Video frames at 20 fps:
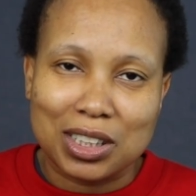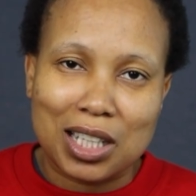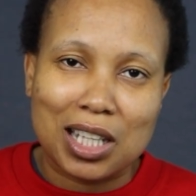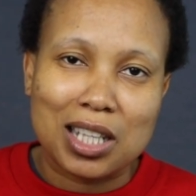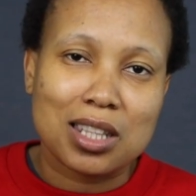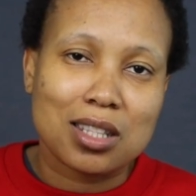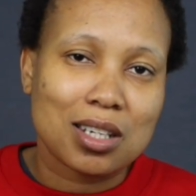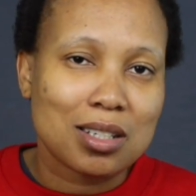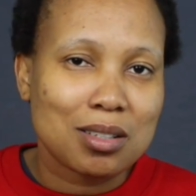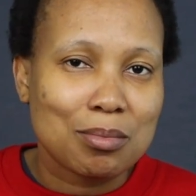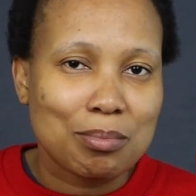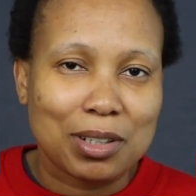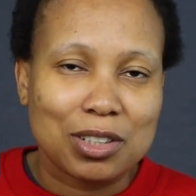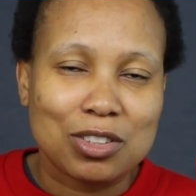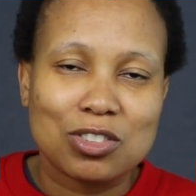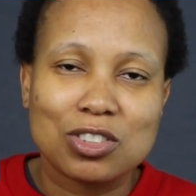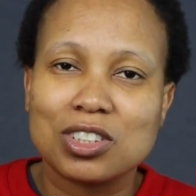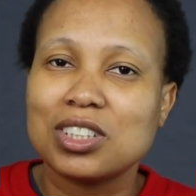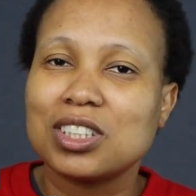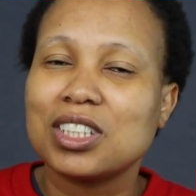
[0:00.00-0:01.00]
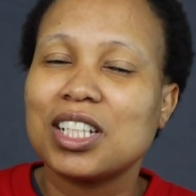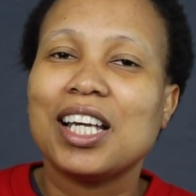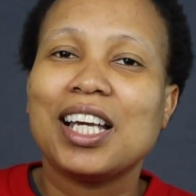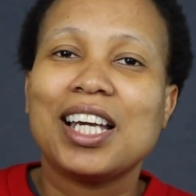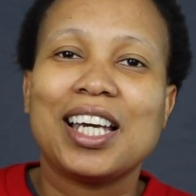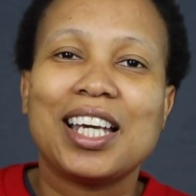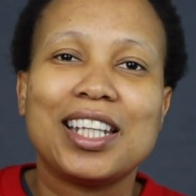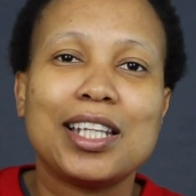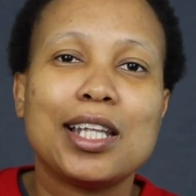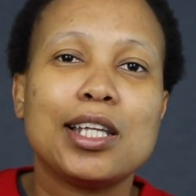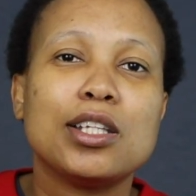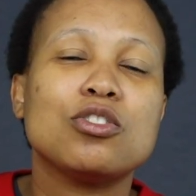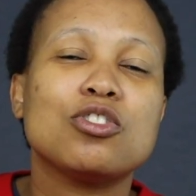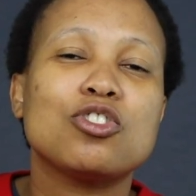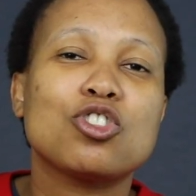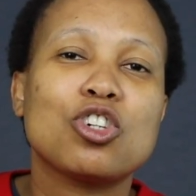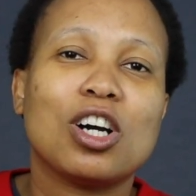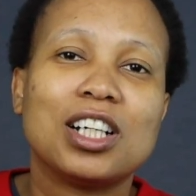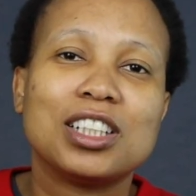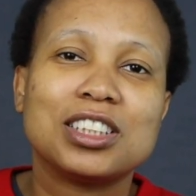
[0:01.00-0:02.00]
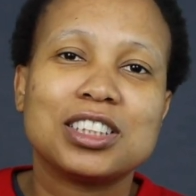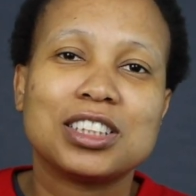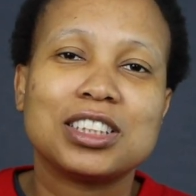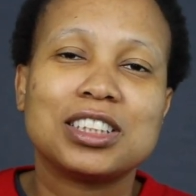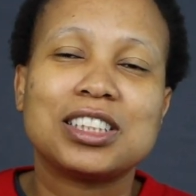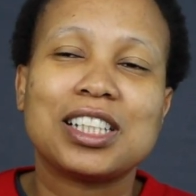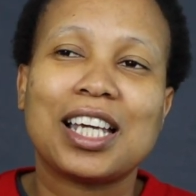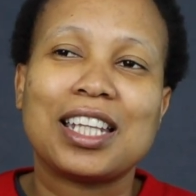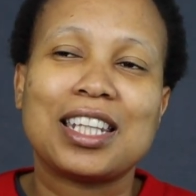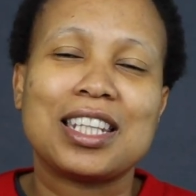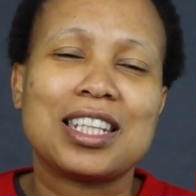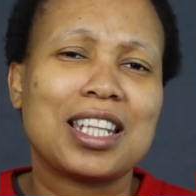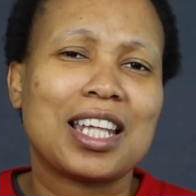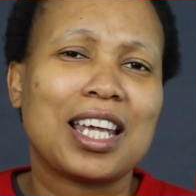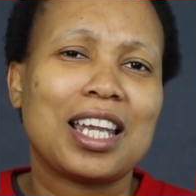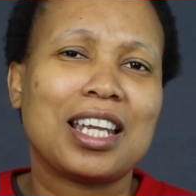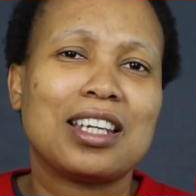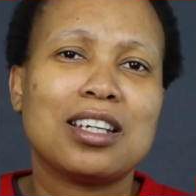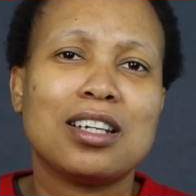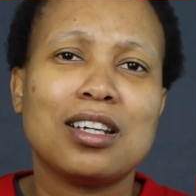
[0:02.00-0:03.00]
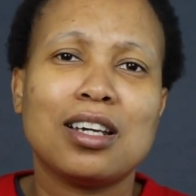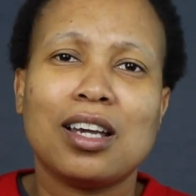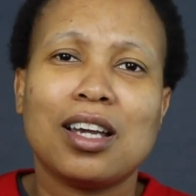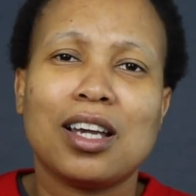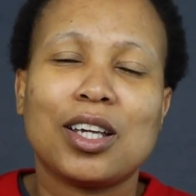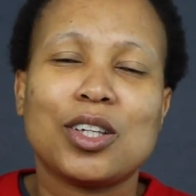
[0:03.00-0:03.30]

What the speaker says: in the 3 batteries, and then you charge it, and then